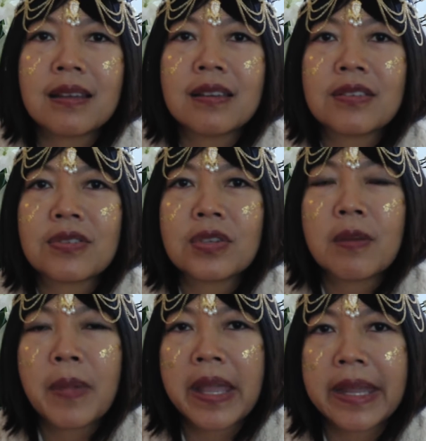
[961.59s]
is, or the
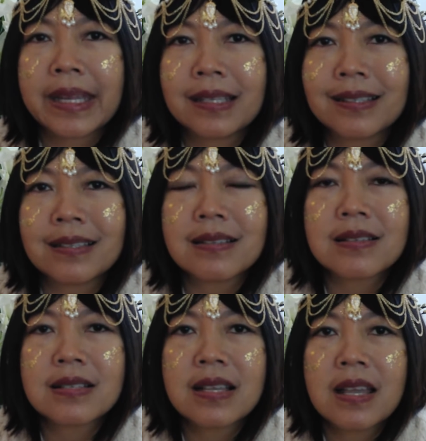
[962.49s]
pain
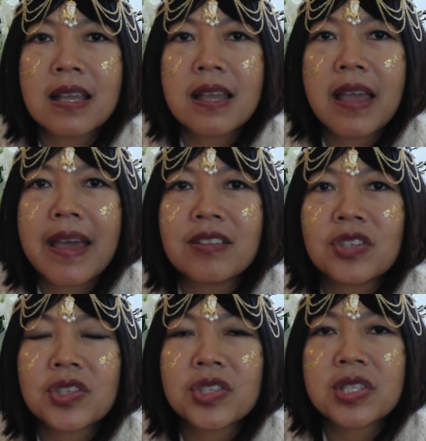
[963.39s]
is. And
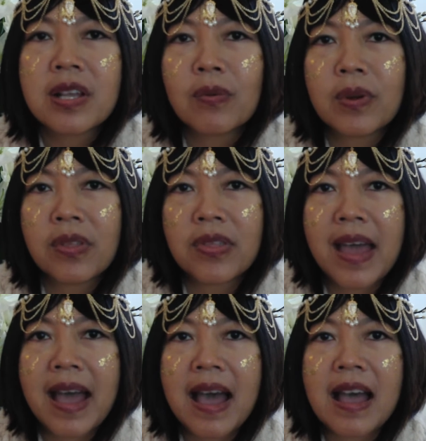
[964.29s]
just sit with
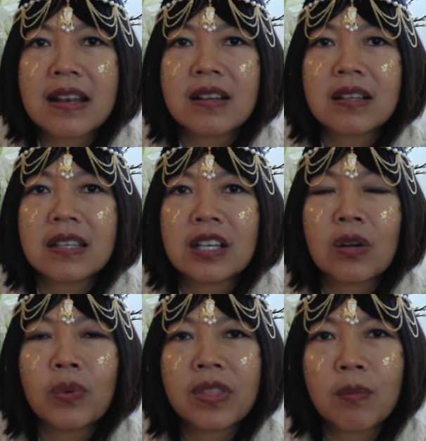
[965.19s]
that,
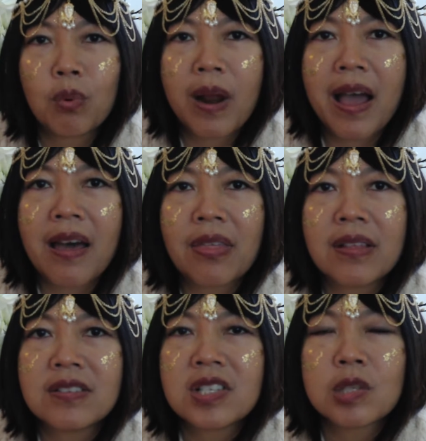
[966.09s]
with the breath,
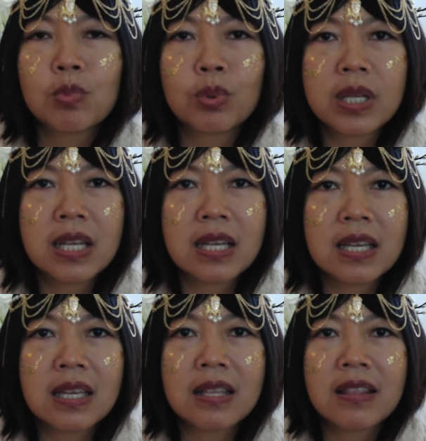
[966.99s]
and just
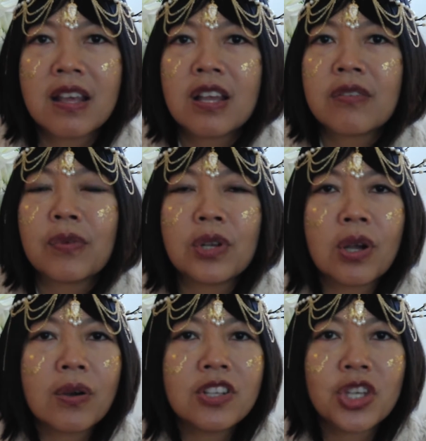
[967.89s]
breathe,
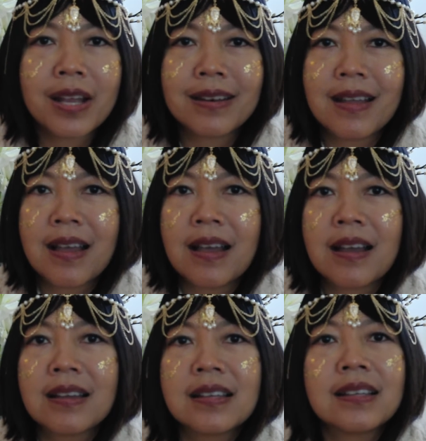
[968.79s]
no
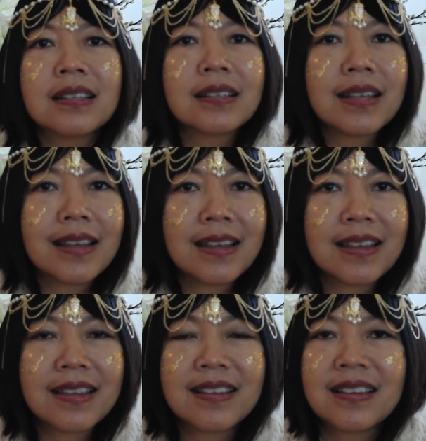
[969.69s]
agenda,
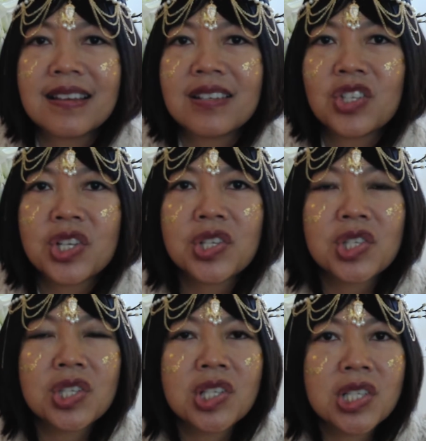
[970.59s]
okay?
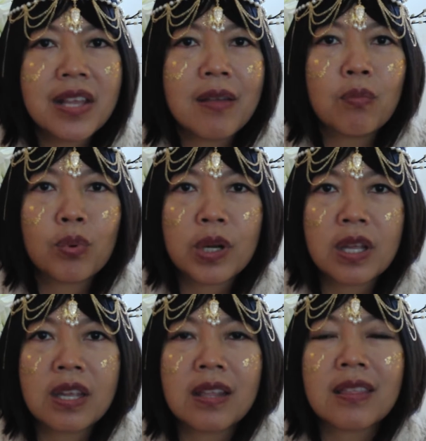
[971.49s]
Just to sit and
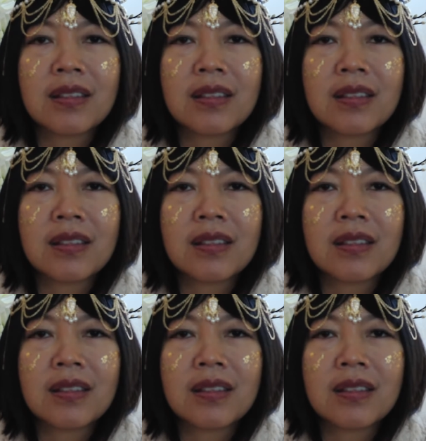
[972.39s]
breathe